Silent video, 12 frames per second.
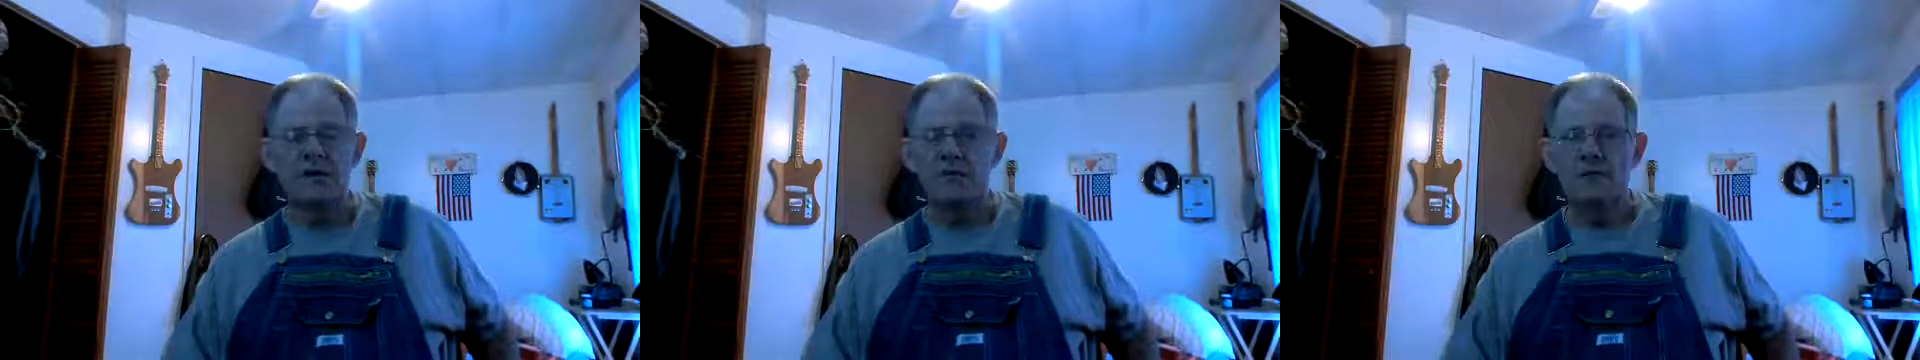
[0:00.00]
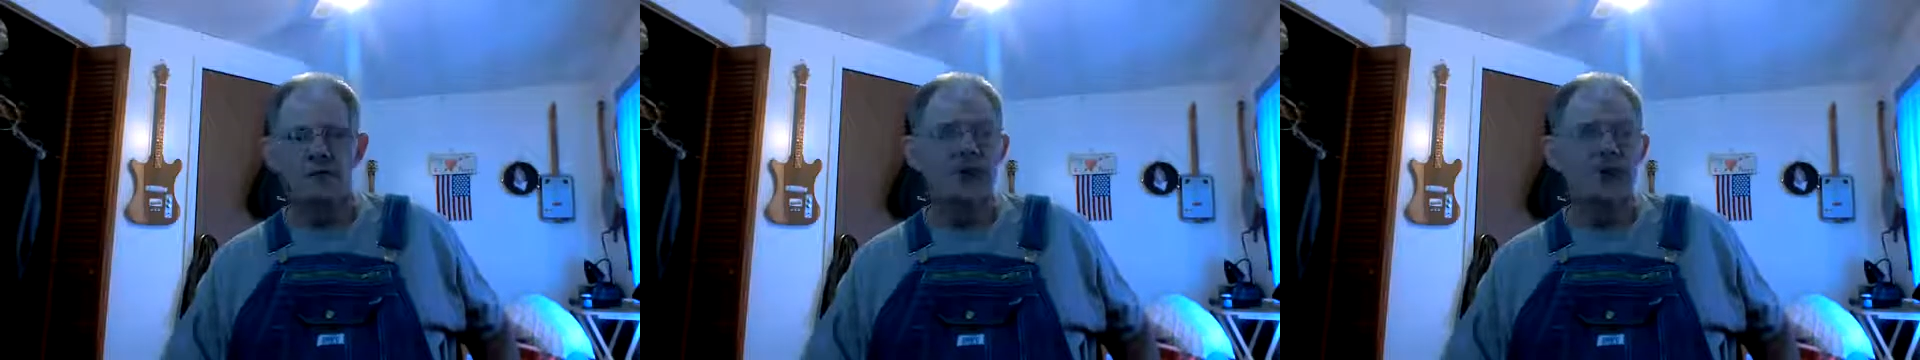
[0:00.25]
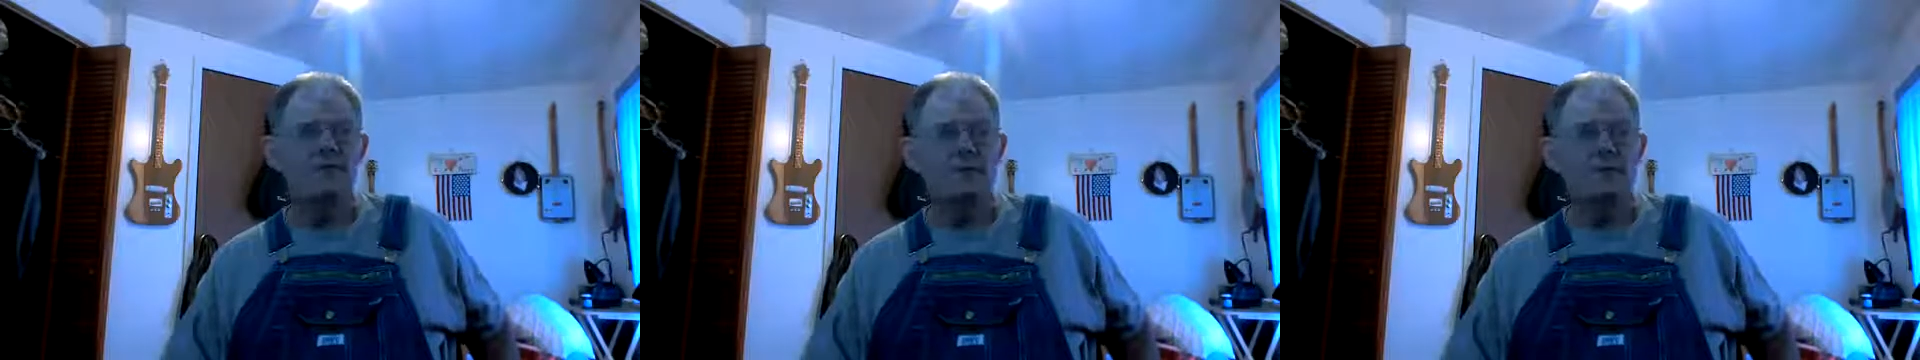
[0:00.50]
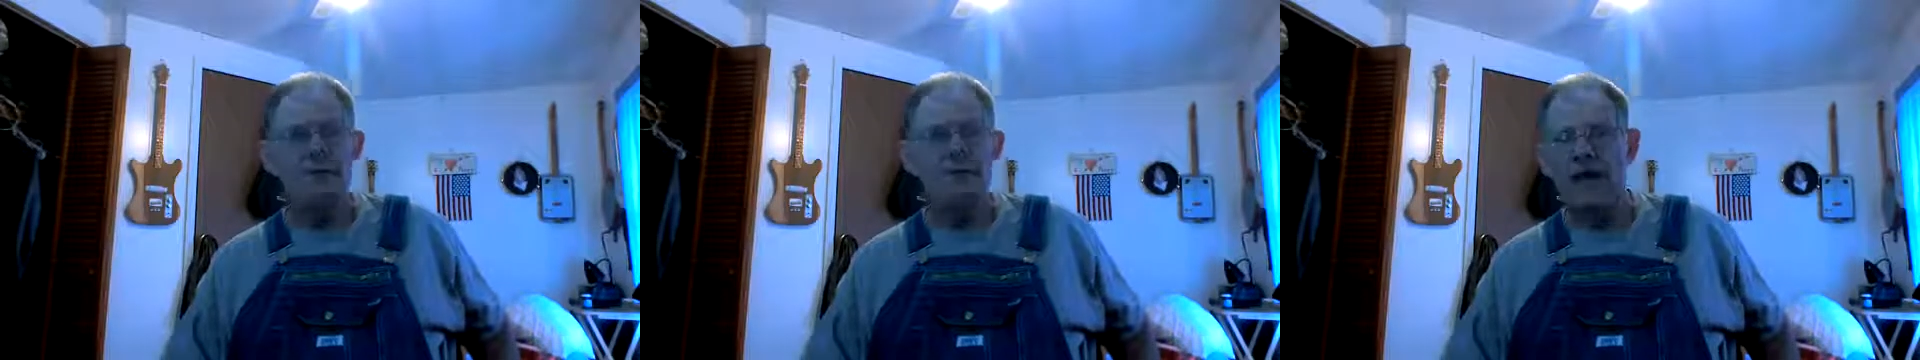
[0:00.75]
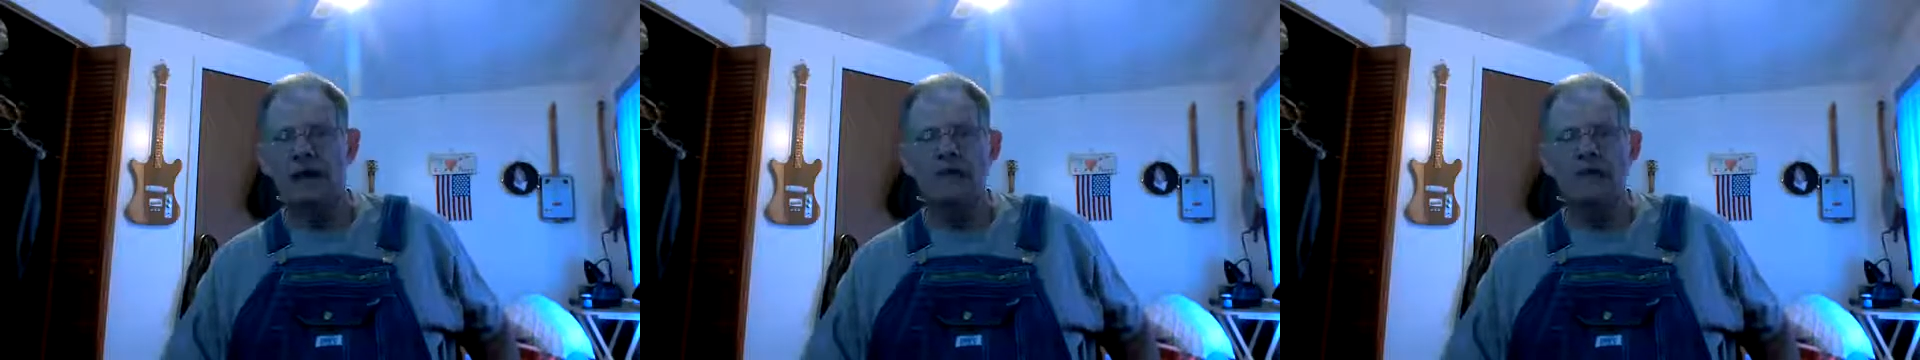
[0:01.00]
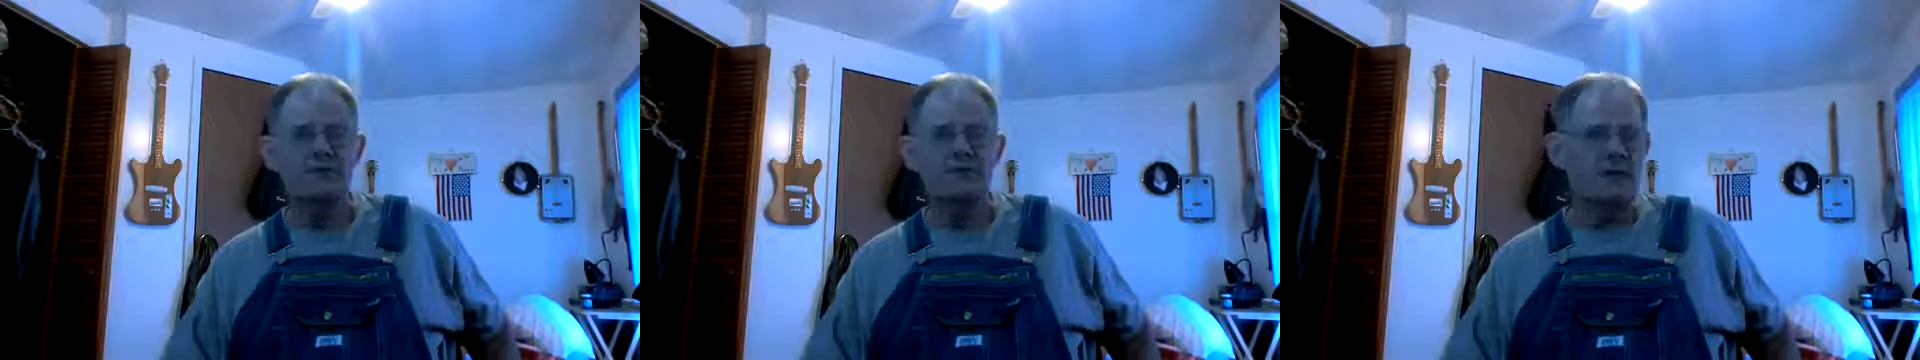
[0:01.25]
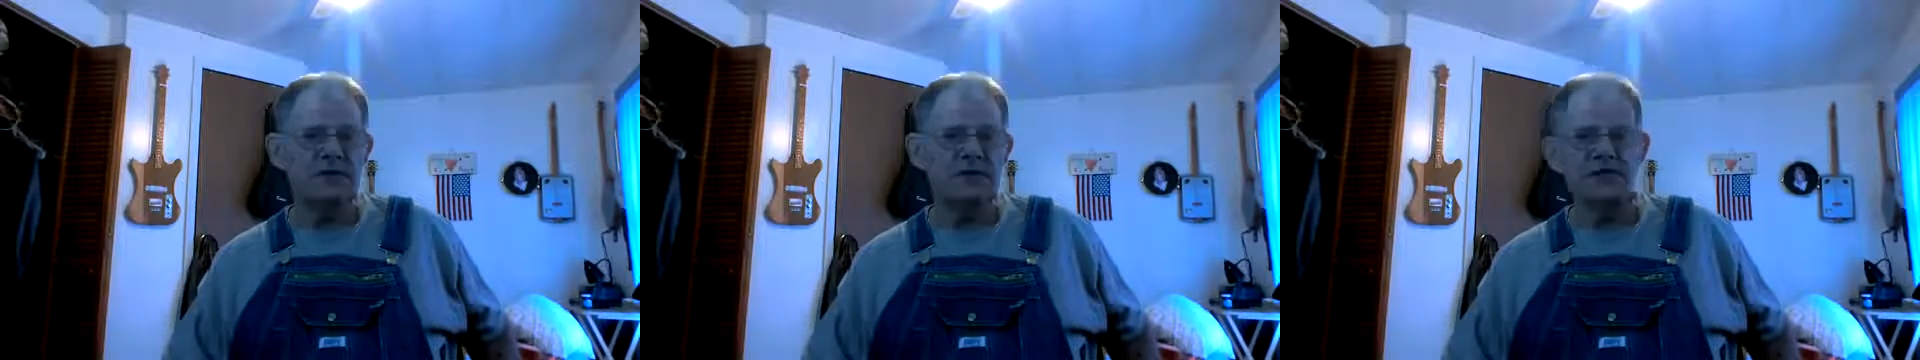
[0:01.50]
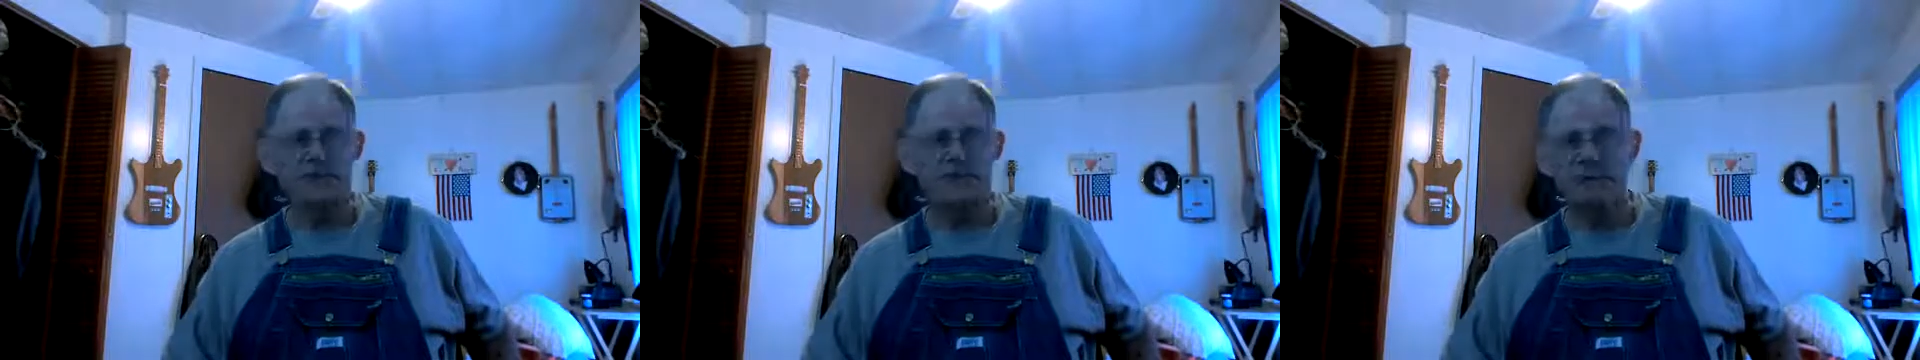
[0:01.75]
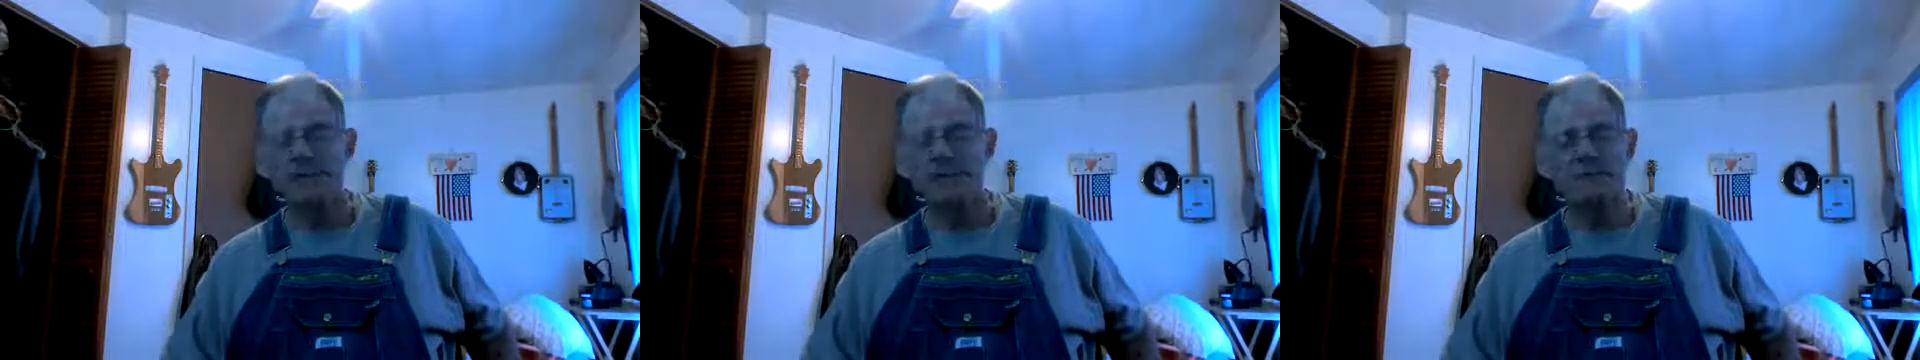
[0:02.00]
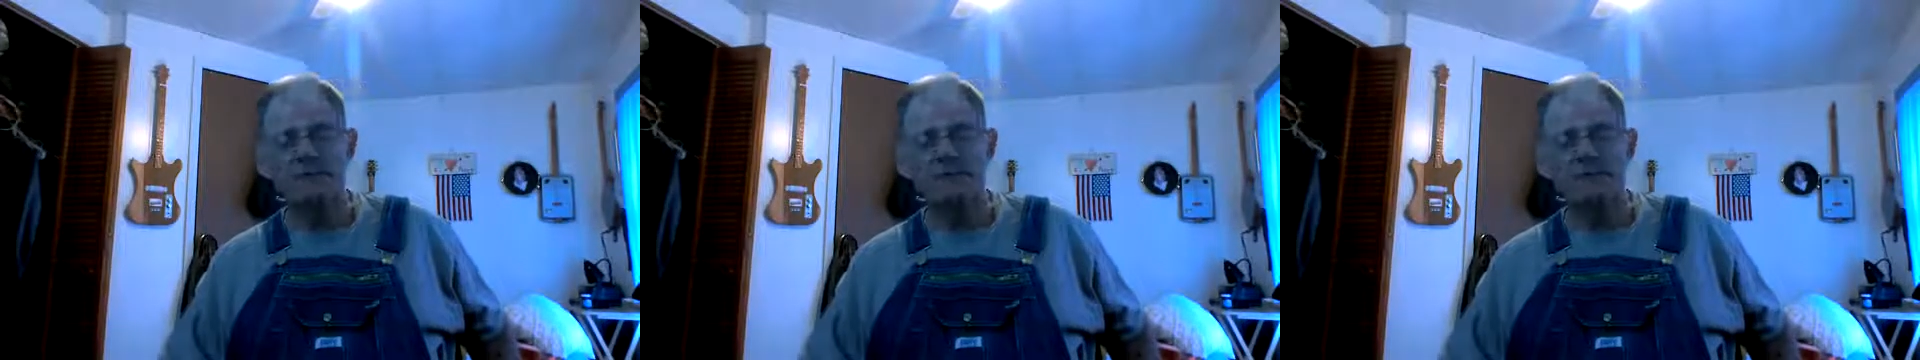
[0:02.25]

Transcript: whatever, my mandolin, sometimes my fiddle.